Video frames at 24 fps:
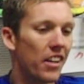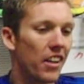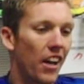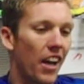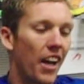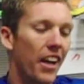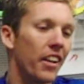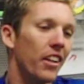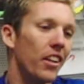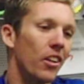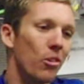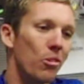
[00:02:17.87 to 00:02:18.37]

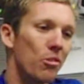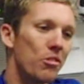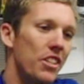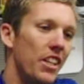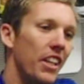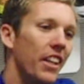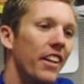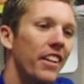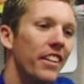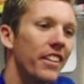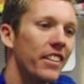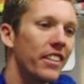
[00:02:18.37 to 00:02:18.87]
had a little
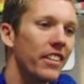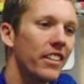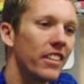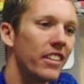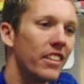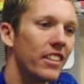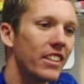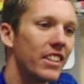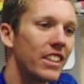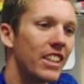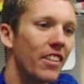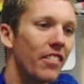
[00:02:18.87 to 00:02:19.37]
dig at
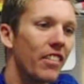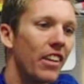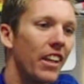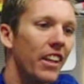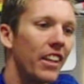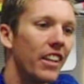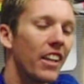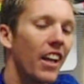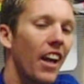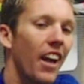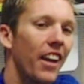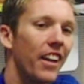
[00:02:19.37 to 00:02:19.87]

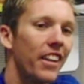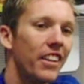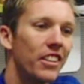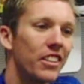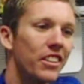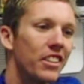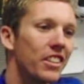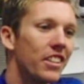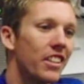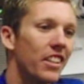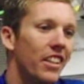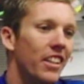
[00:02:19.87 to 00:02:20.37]
17k,
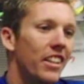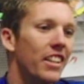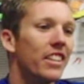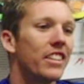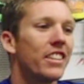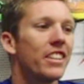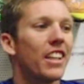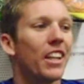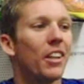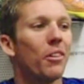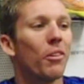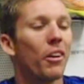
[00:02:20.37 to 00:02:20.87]
just
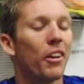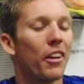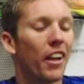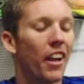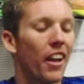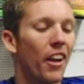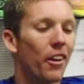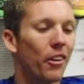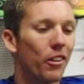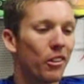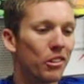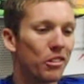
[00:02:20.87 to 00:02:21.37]
see
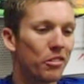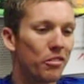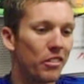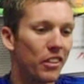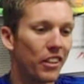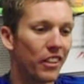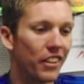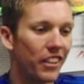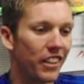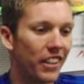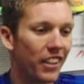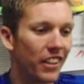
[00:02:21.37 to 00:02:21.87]
how he was
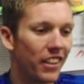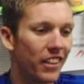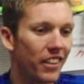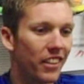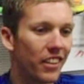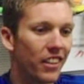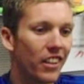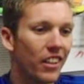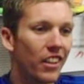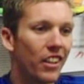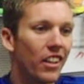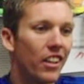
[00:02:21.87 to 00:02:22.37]
feeling, and
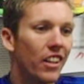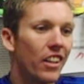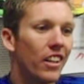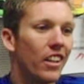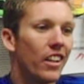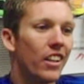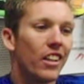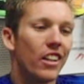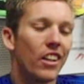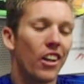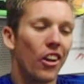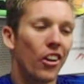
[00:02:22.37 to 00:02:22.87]

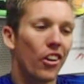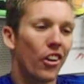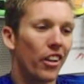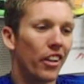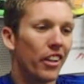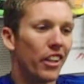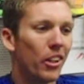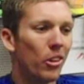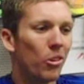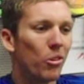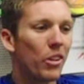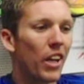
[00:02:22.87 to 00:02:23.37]
I got a
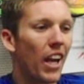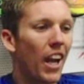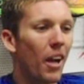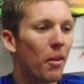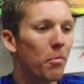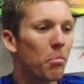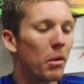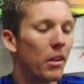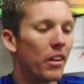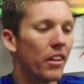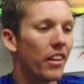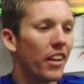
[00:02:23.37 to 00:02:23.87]
little
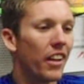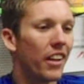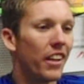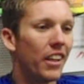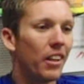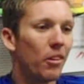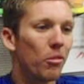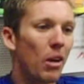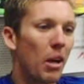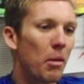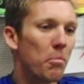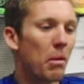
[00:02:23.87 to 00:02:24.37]
gap, and then
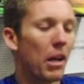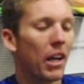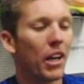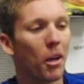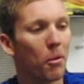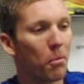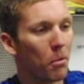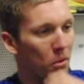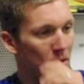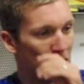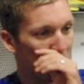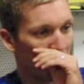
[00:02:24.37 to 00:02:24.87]
he ran back
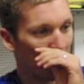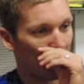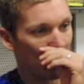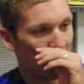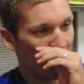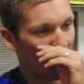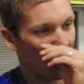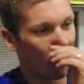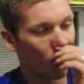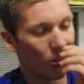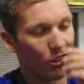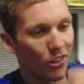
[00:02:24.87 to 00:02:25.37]
up onto my
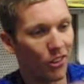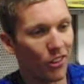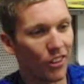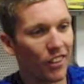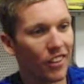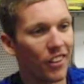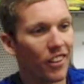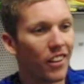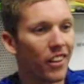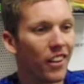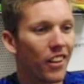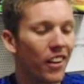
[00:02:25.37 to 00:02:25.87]
shoulder,
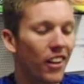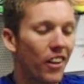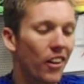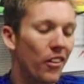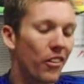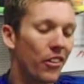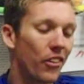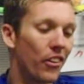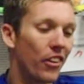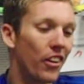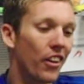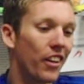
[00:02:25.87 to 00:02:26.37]
and I
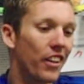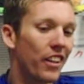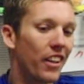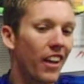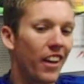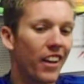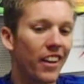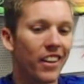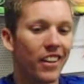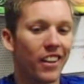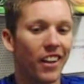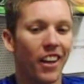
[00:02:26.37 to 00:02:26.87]
thought,
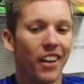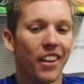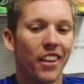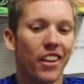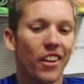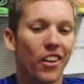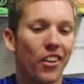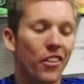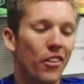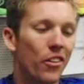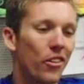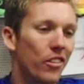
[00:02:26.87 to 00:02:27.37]
okay. And
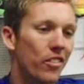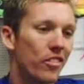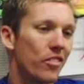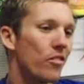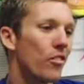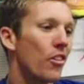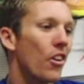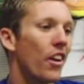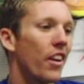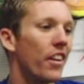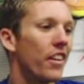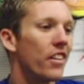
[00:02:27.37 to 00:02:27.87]
then I thought,
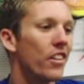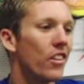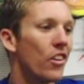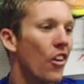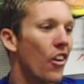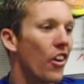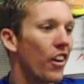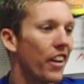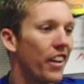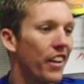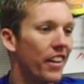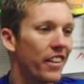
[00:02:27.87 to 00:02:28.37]
right,
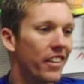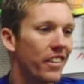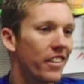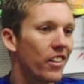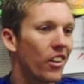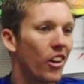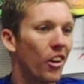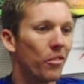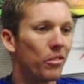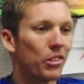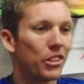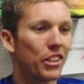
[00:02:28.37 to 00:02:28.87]
19,
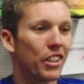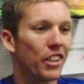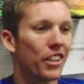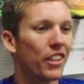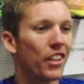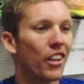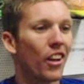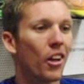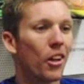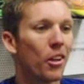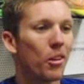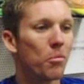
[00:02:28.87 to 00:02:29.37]
I'm just going to
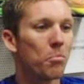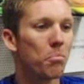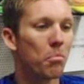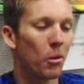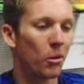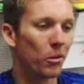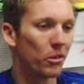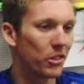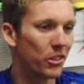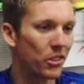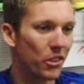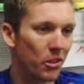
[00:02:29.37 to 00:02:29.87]
go
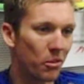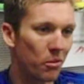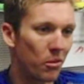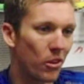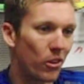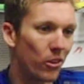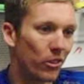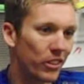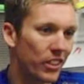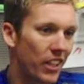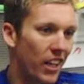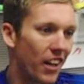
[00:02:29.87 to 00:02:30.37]
balls to the
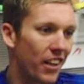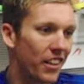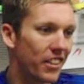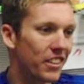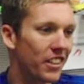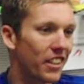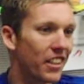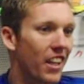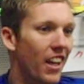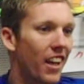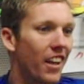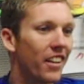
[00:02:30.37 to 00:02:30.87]
wall as hard as
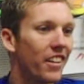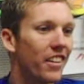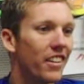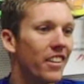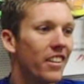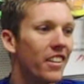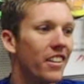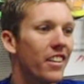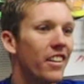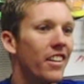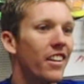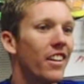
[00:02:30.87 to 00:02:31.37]
I can. And